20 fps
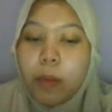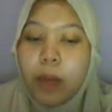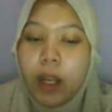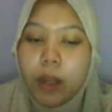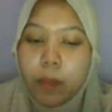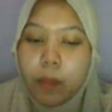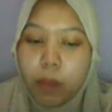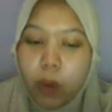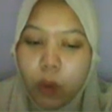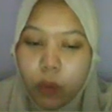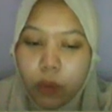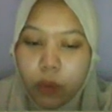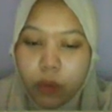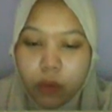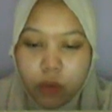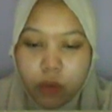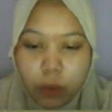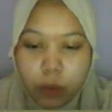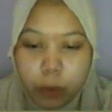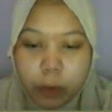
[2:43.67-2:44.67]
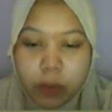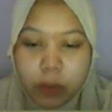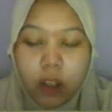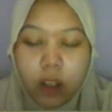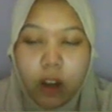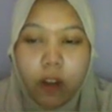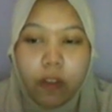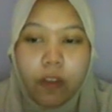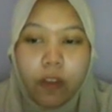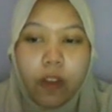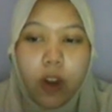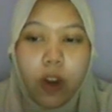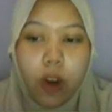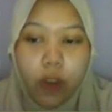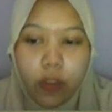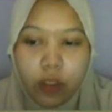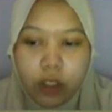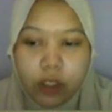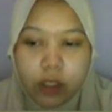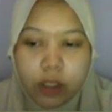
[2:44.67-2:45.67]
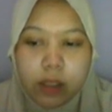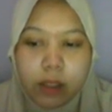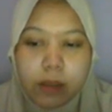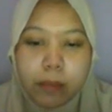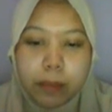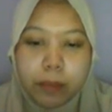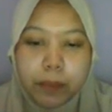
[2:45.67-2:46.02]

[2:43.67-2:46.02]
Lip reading: by both groups of authors?